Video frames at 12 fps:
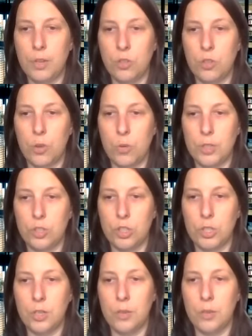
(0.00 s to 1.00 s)
it into the
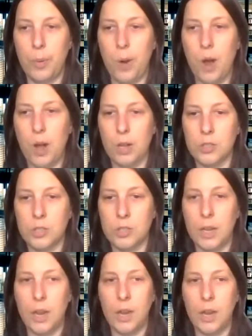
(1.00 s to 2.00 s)
question box
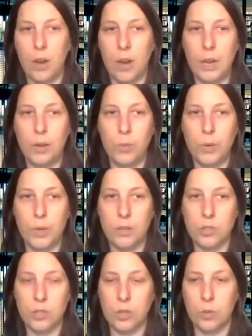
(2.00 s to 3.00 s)
and I
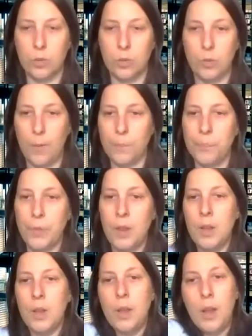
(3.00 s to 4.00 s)
will slow down.
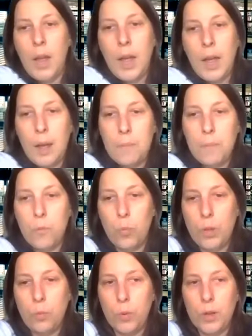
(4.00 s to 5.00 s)

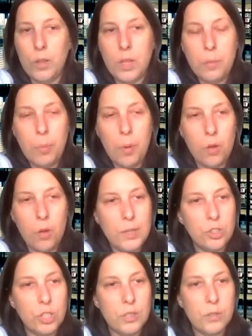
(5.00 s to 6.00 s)
We will keep all
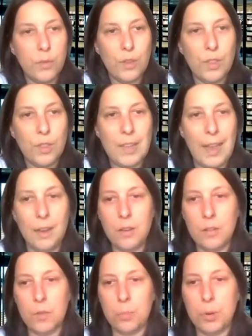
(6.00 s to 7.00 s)
questions for the
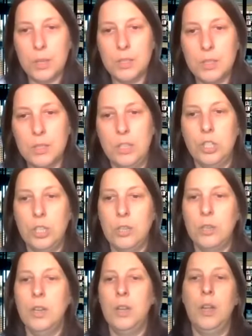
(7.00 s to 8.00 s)
end of the
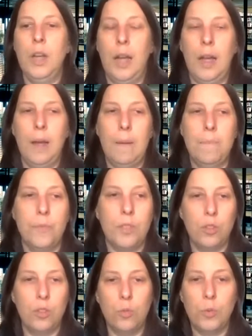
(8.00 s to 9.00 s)
presentation.
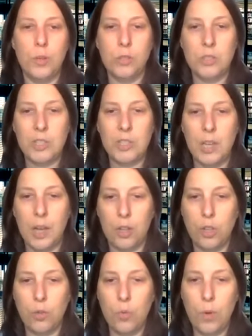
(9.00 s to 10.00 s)
You will see a
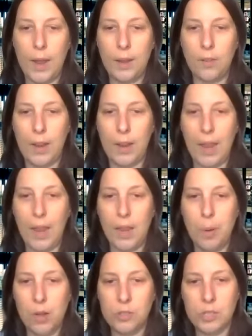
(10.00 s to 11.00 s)
Q&A
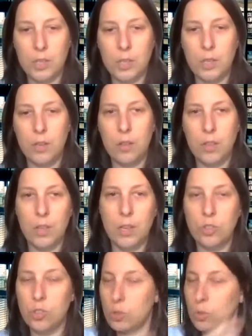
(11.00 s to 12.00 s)
box in
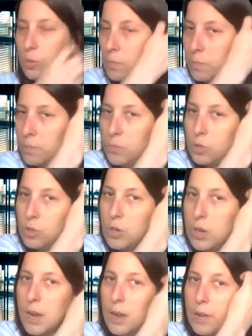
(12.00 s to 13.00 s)
the Zoom
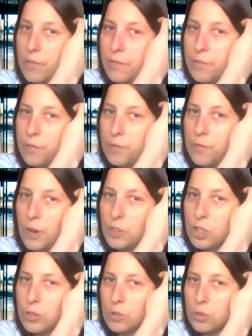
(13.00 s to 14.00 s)

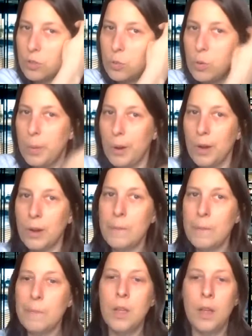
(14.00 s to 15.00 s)
function or toolbar.